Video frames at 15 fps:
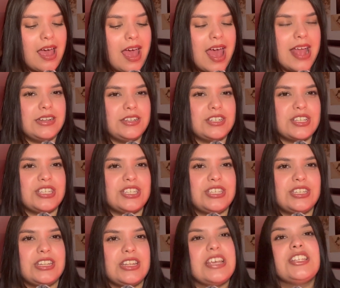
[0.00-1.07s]
and
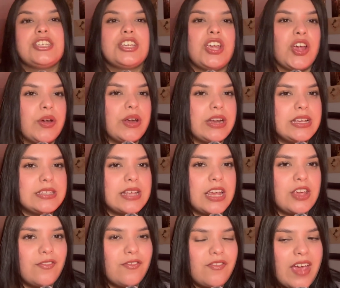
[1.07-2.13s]
just the insecurities
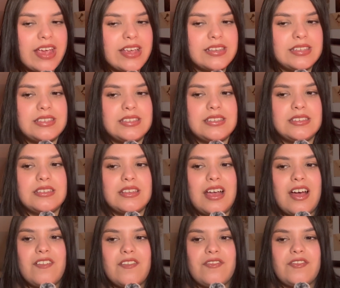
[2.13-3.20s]
that you face
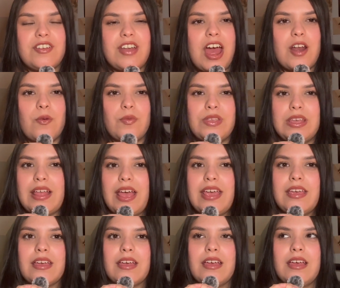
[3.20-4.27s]
of not only
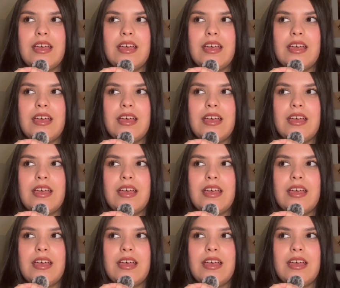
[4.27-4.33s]
like